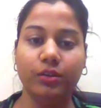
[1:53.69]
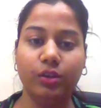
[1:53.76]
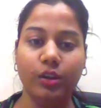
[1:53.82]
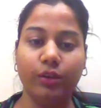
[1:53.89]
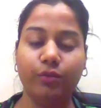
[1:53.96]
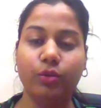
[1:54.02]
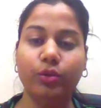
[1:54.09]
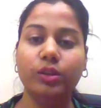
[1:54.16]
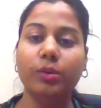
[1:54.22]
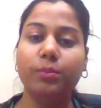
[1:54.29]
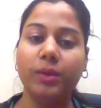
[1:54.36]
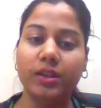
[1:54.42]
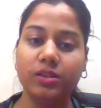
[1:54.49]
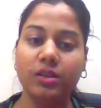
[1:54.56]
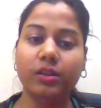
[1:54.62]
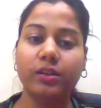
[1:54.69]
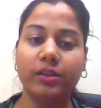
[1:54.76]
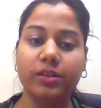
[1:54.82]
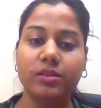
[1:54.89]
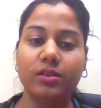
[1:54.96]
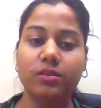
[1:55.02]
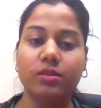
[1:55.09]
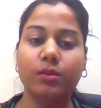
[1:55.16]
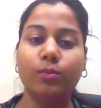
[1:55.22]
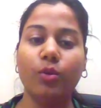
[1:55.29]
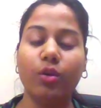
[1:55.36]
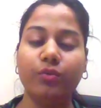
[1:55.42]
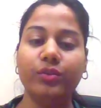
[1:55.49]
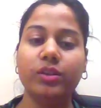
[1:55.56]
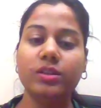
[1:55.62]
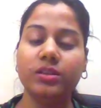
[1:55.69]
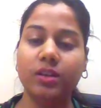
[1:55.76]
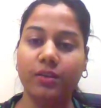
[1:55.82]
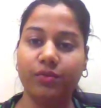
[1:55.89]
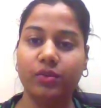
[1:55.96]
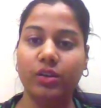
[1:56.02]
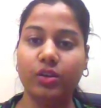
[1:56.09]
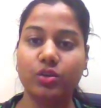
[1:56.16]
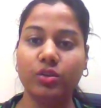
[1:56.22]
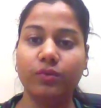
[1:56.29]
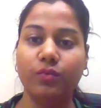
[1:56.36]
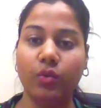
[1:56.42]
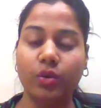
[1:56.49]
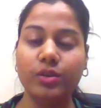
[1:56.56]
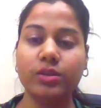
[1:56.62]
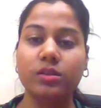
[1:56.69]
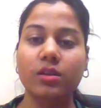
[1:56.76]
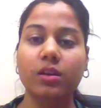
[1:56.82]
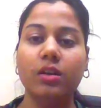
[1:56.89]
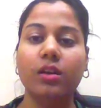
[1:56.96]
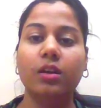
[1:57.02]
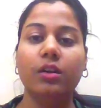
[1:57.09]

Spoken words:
Therefore, the major criticism of this definition was